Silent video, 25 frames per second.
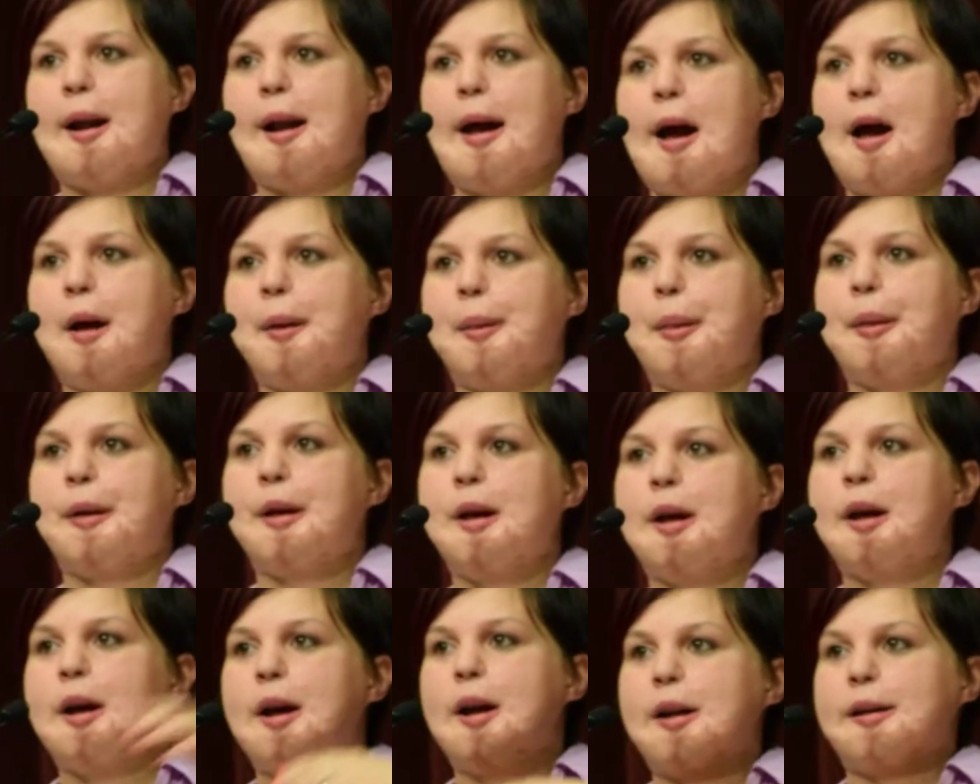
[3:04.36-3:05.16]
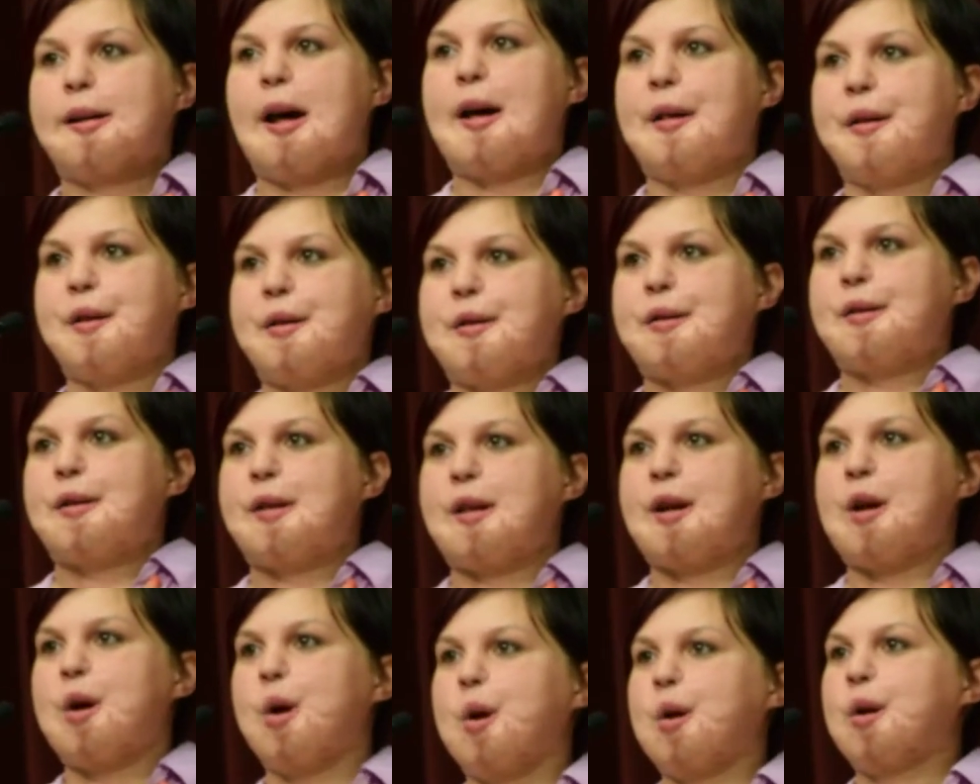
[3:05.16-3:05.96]
lap. That was
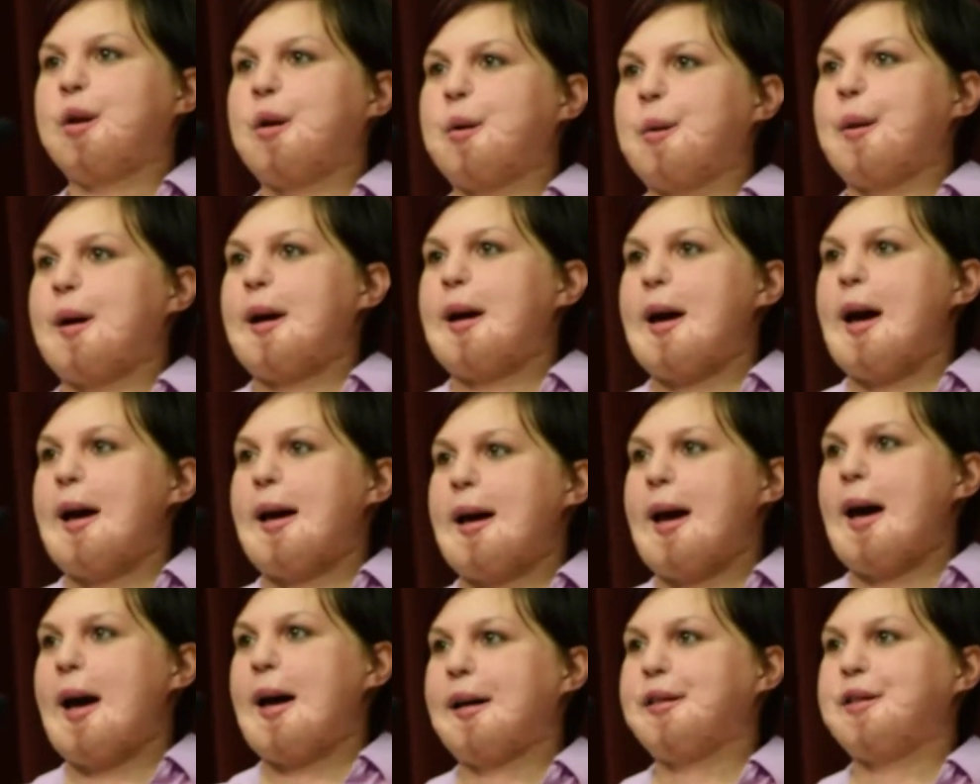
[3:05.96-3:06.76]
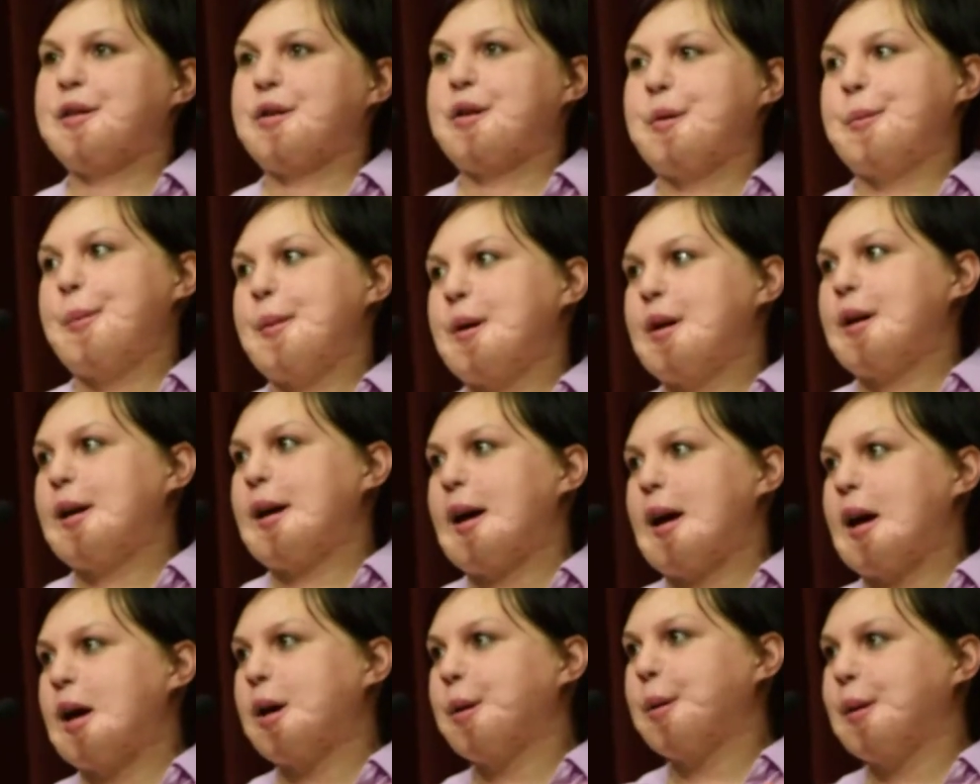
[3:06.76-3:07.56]
the only way I had to
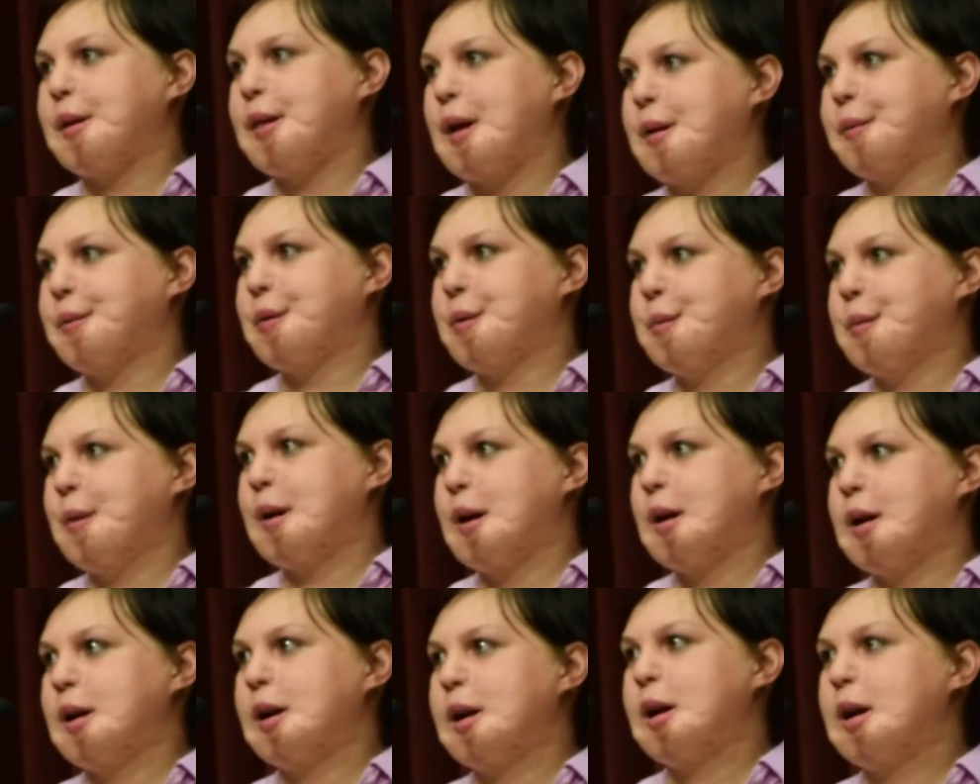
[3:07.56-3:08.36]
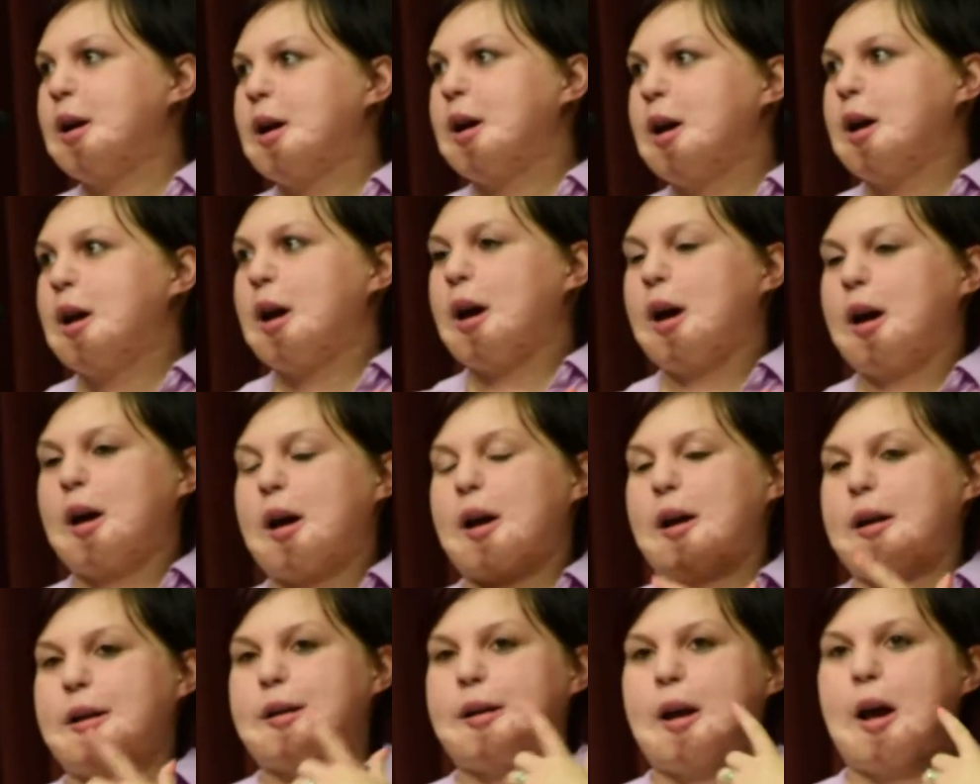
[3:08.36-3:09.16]
communicate with everyone
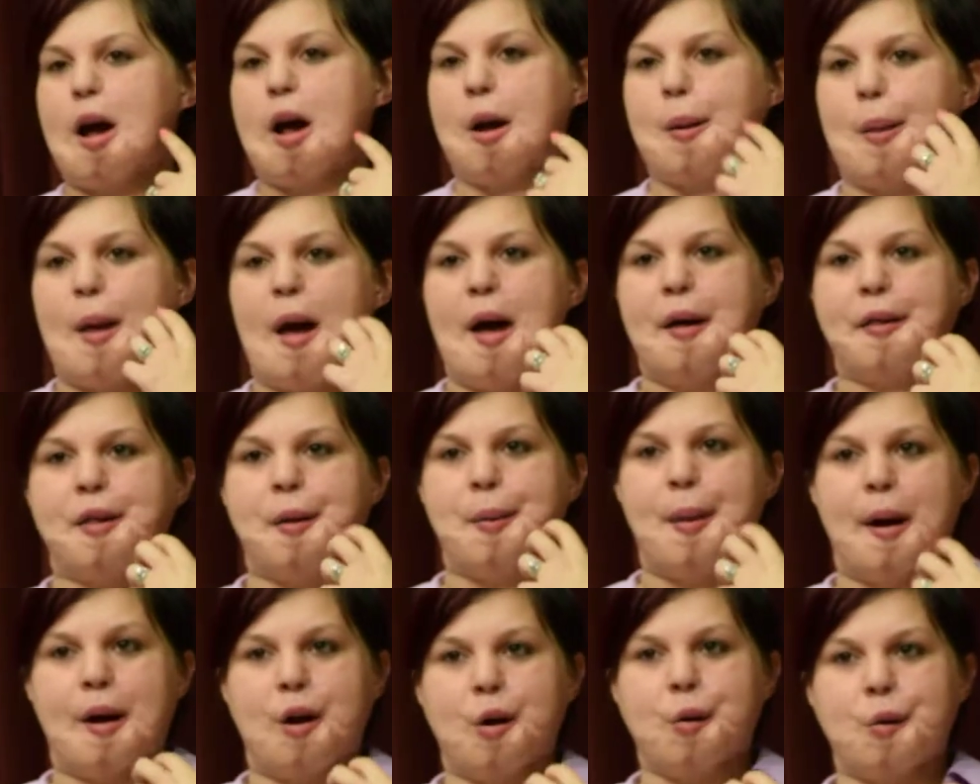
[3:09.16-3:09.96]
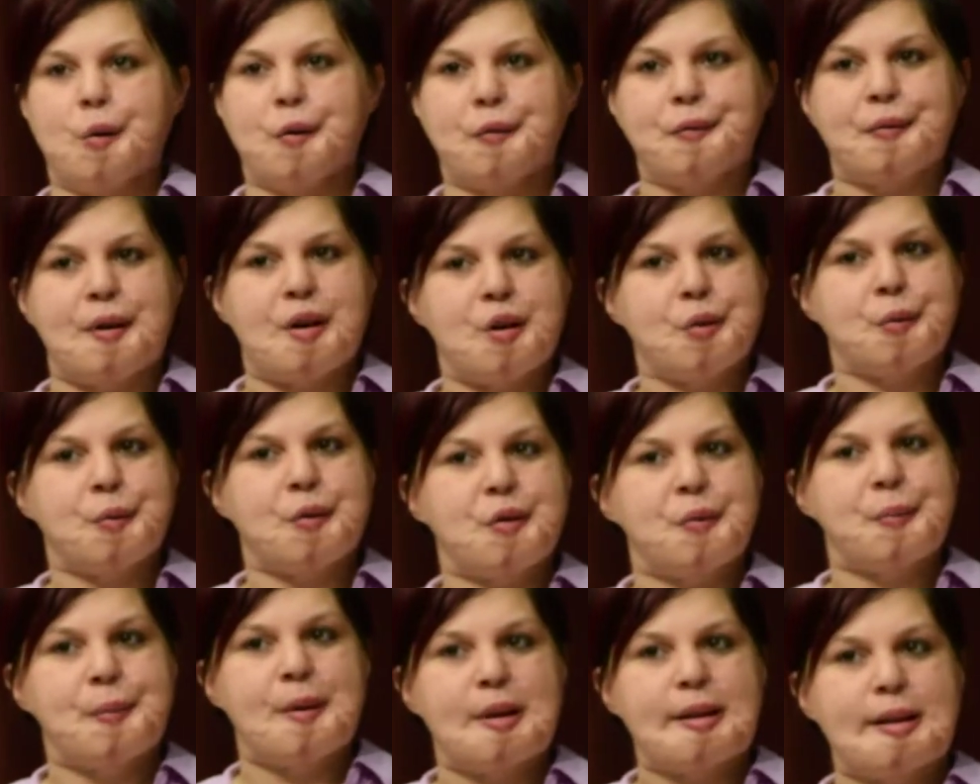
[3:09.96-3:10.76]
because half of my lower face
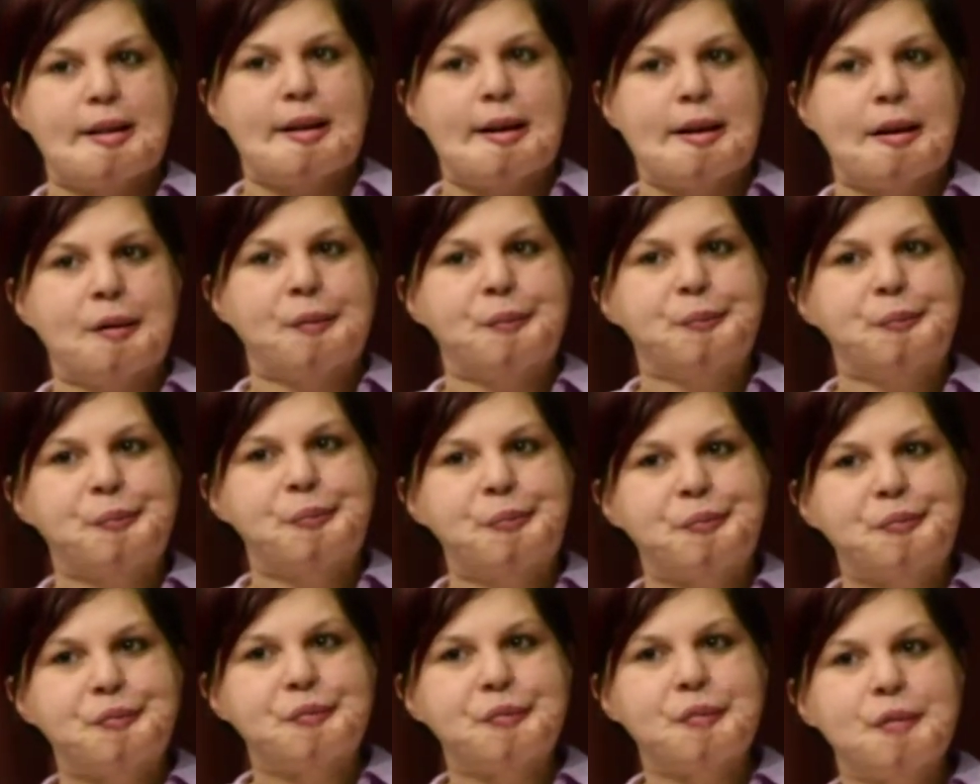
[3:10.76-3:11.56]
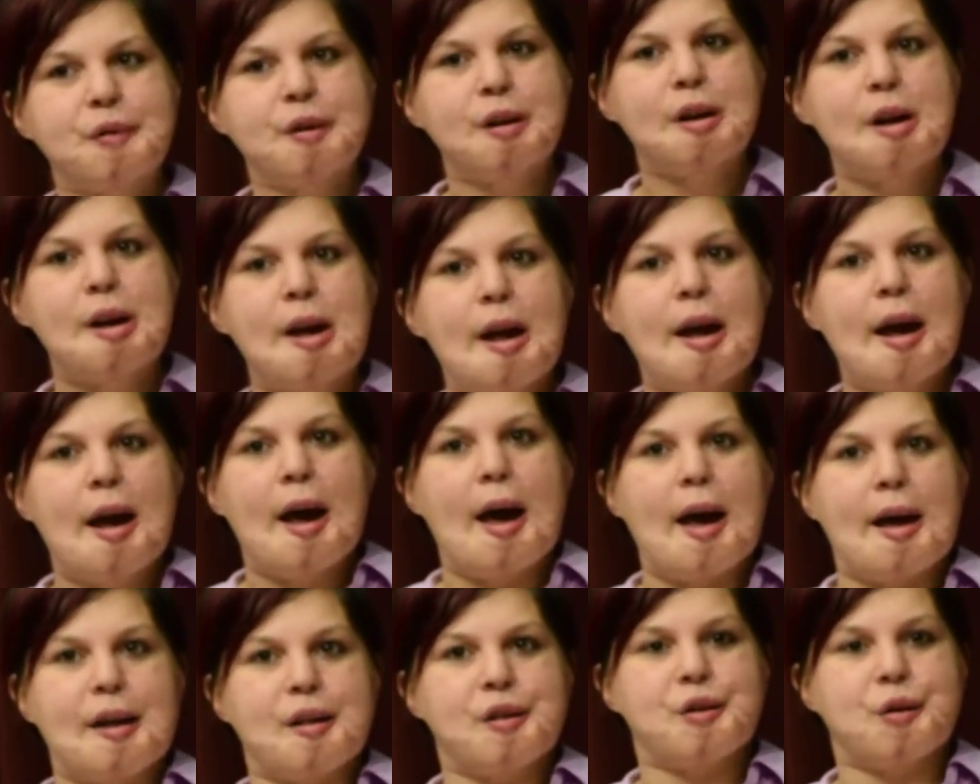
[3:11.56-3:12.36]
was missing.
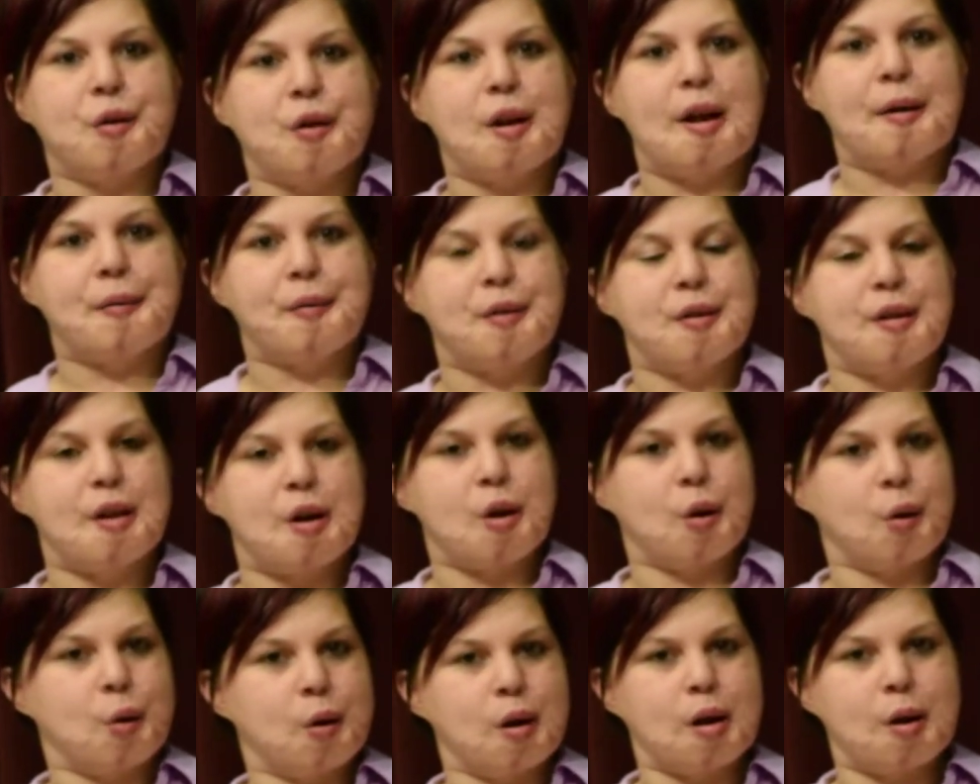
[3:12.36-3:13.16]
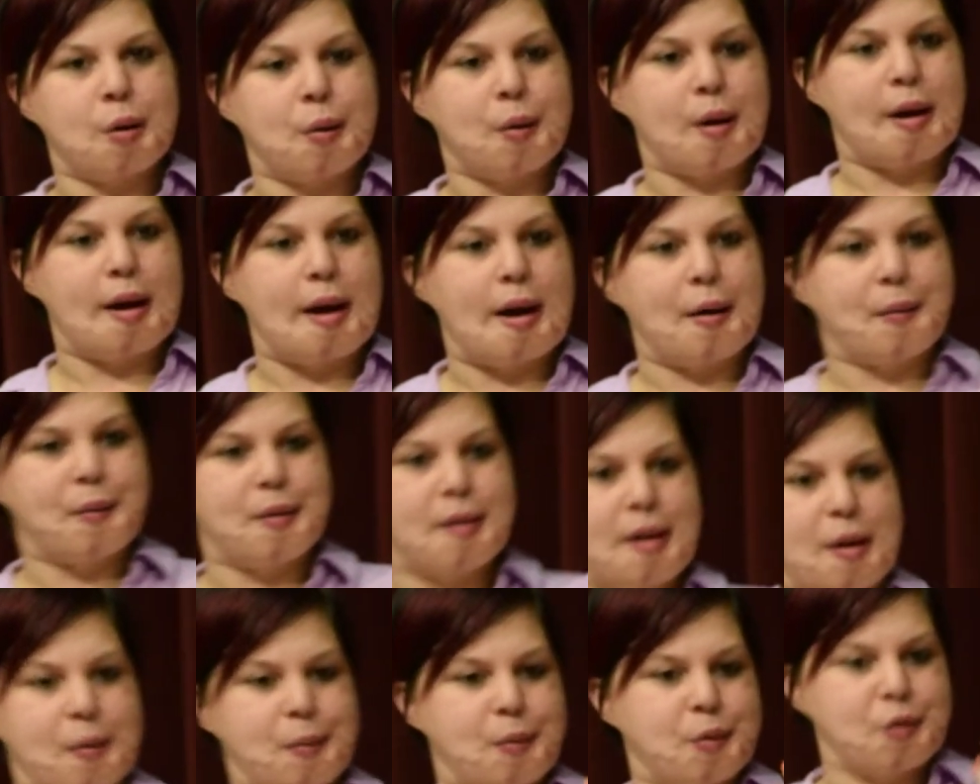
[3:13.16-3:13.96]
And so that was the only way I was
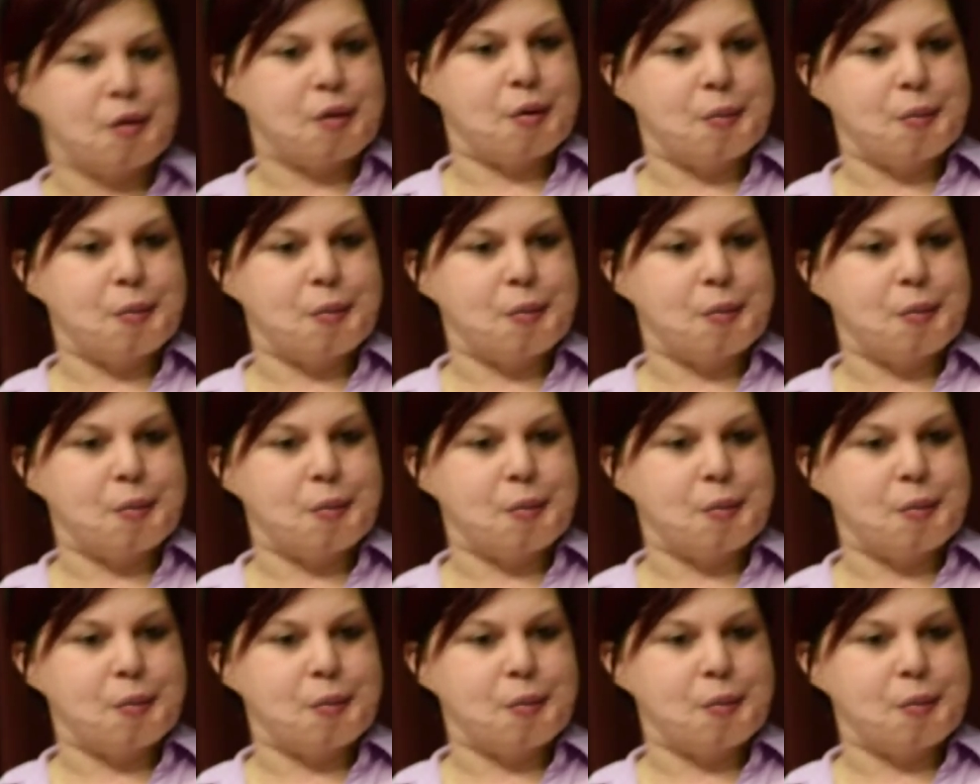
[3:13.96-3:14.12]
able to